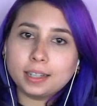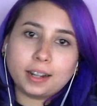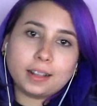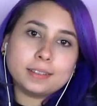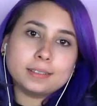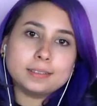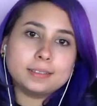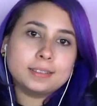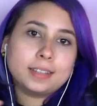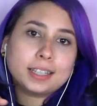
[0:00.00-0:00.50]

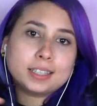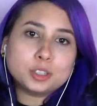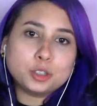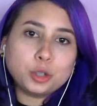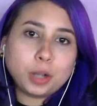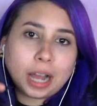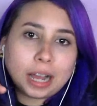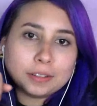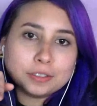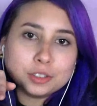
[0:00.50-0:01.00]
that
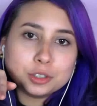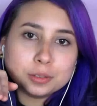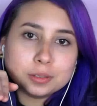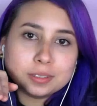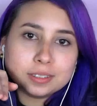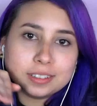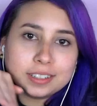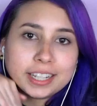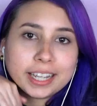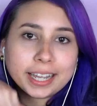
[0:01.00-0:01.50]
you have
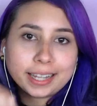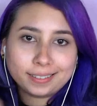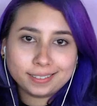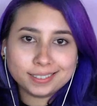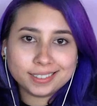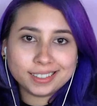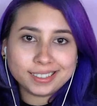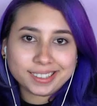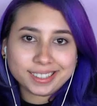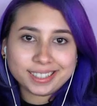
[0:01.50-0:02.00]
to get
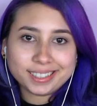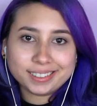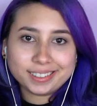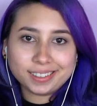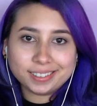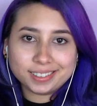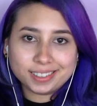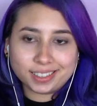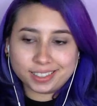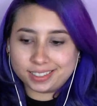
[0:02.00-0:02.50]
under
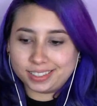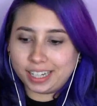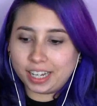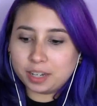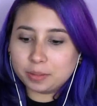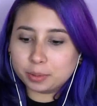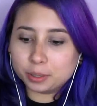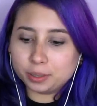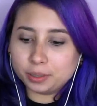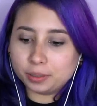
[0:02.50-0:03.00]
a
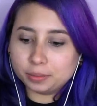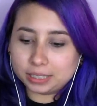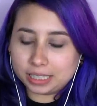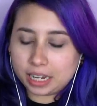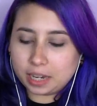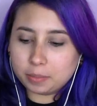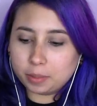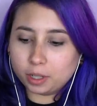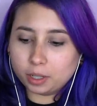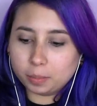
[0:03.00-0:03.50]

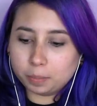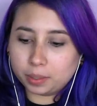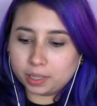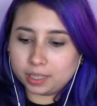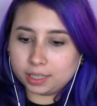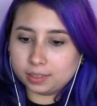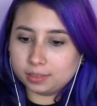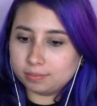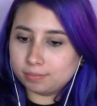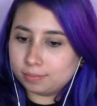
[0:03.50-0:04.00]
table,
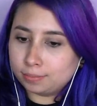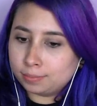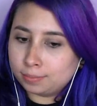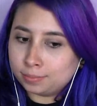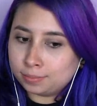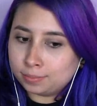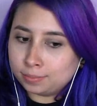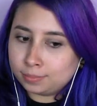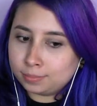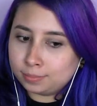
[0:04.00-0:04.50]
but
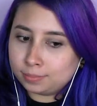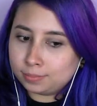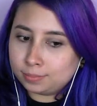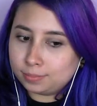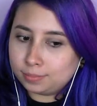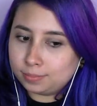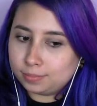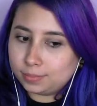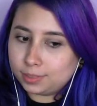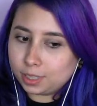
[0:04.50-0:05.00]

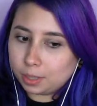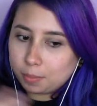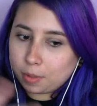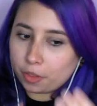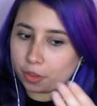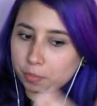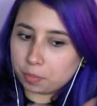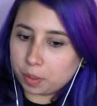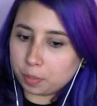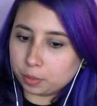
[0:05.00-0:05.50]
some
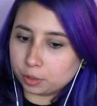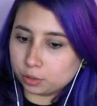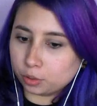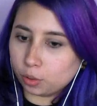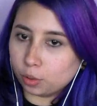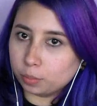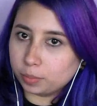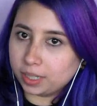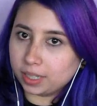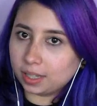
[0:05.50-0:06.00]
other people
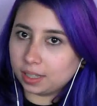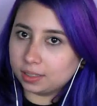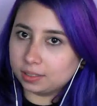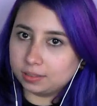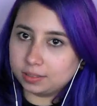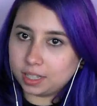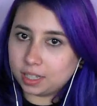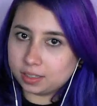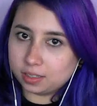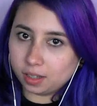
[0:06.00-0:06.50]
told me
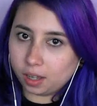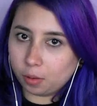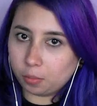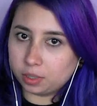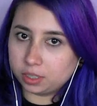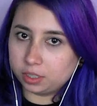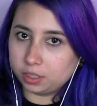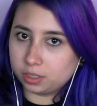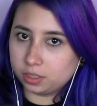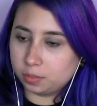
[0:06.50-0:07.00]
that that's not
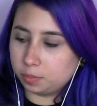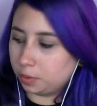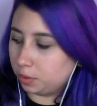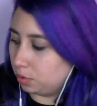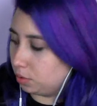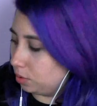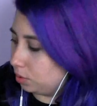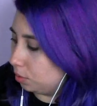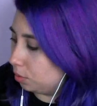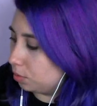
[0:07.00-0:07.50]
what you're
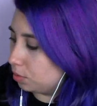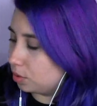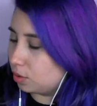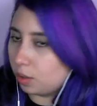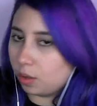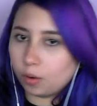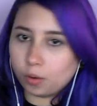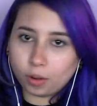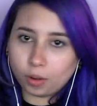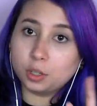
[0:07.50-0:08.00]
supposed to do.
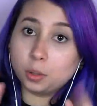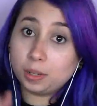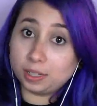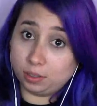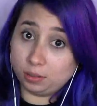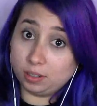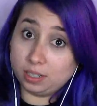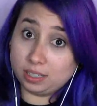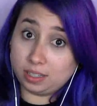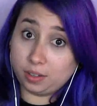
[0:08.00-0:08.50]
So as
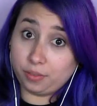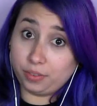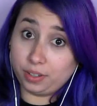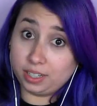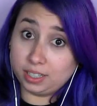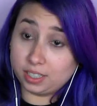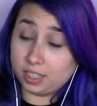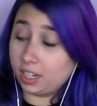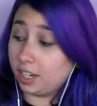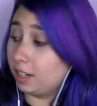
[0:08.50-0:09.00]
soon as I
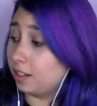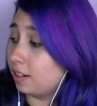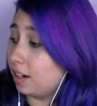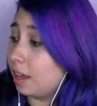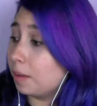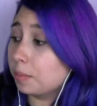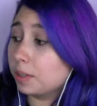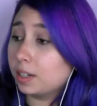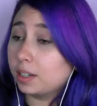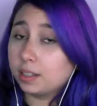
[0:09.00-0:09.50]
finish here,
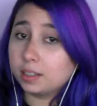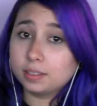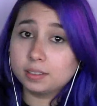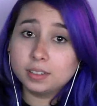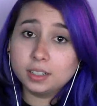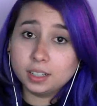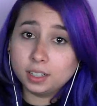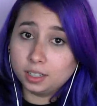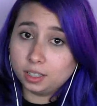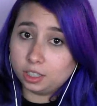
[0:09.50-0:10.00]
I'm gonna
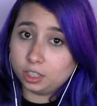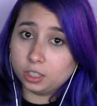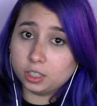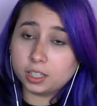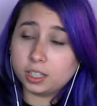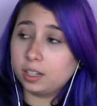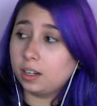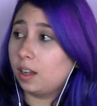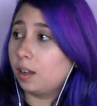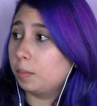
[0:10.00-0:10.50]
look
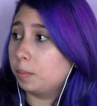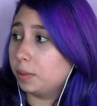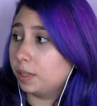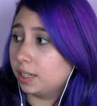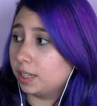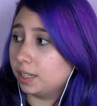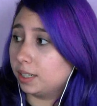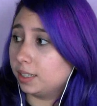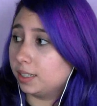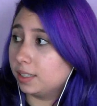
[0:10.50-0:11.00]
it up
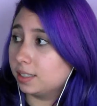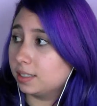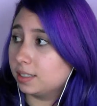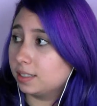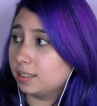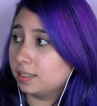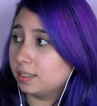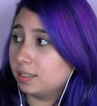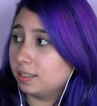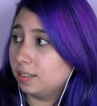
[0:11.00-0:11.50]
because
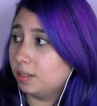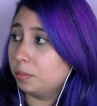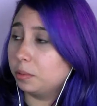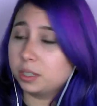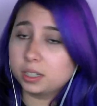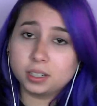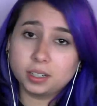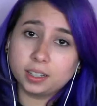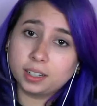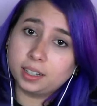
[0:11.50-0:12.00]

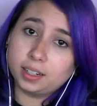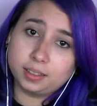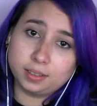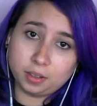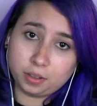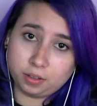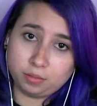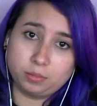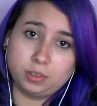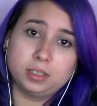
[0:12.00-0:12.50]
we're gonna get
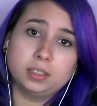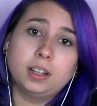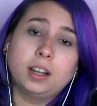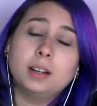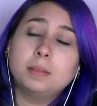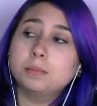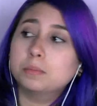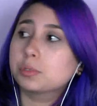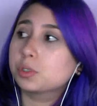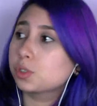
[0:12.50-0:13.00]
another one,
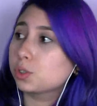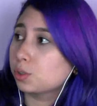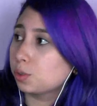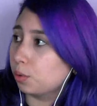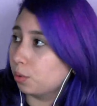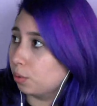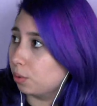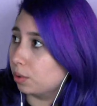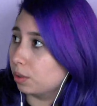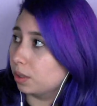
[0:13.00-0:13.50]
I'm
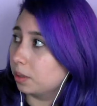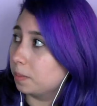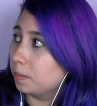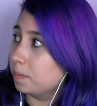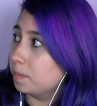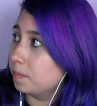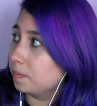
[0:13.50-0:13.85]
sure.